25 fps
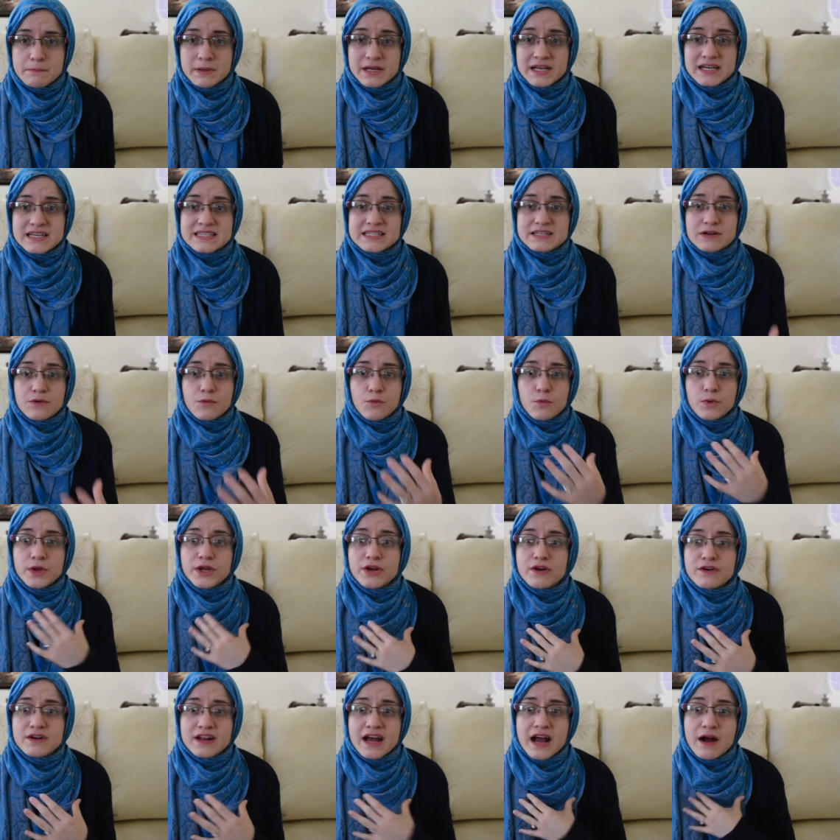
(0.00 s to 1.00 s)
Because
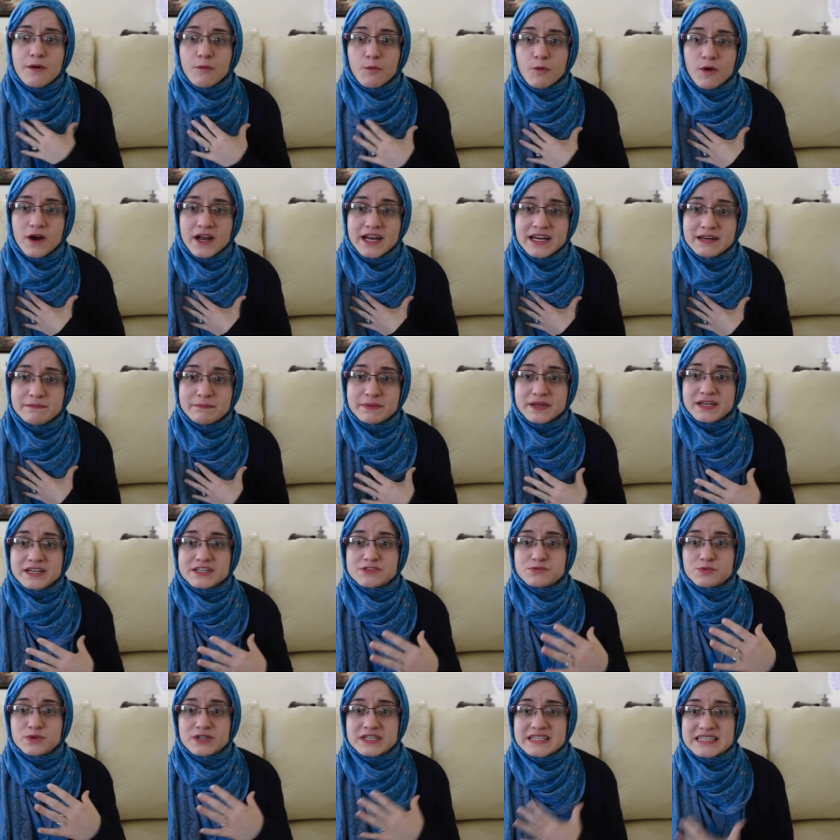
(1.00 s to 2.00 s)
we are not white,
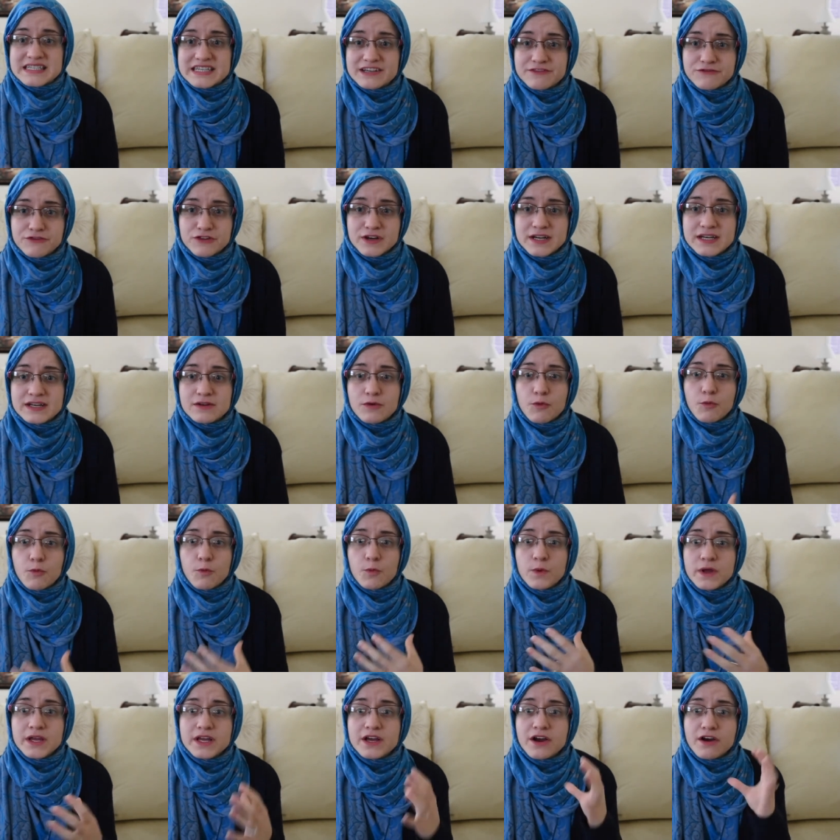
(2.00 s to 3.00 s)
because we're different,
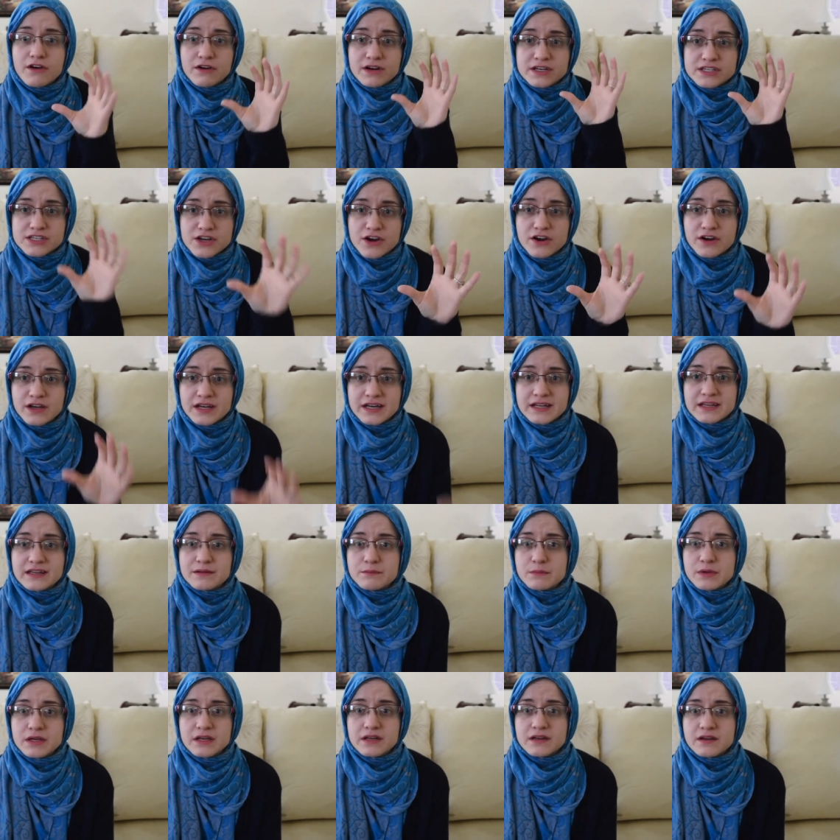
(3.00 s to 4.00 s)
we are a target in the
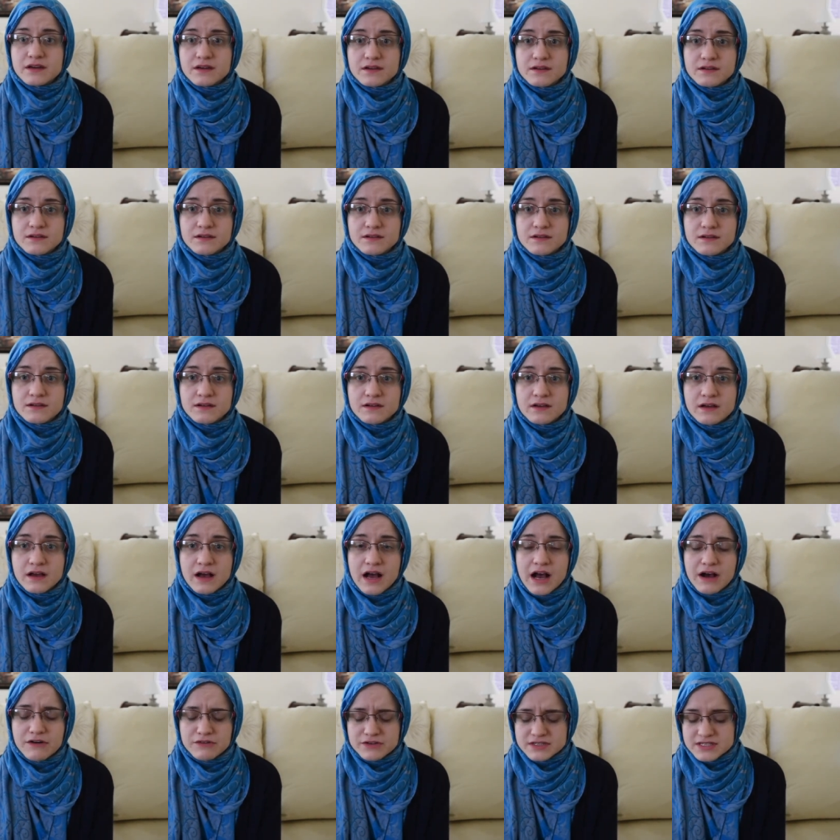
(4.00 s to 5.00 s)
media.
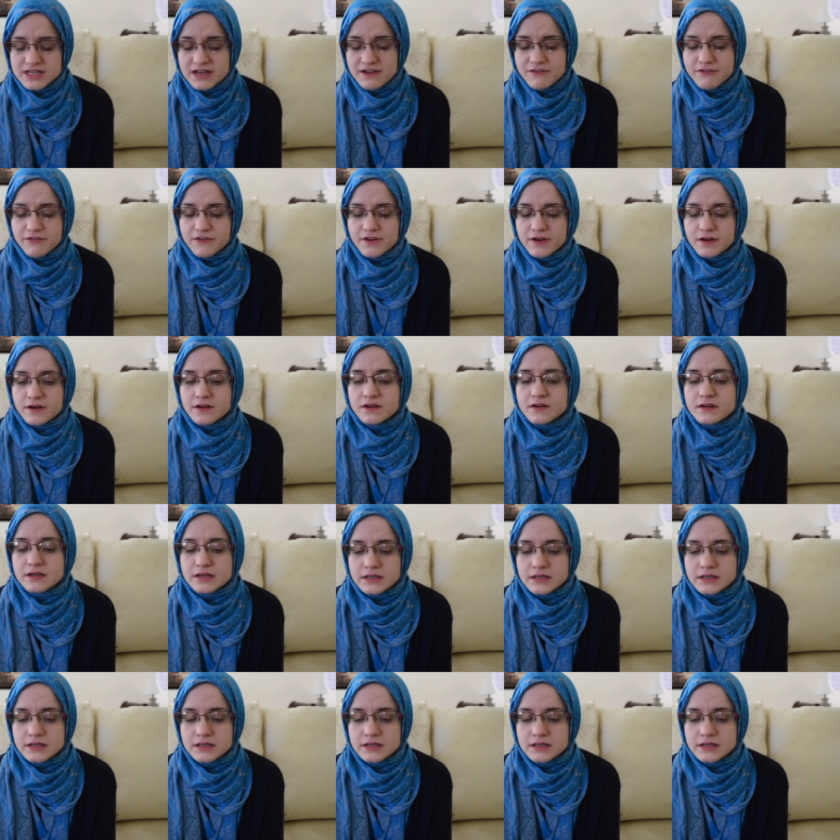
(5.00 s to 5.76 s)
How is that fair?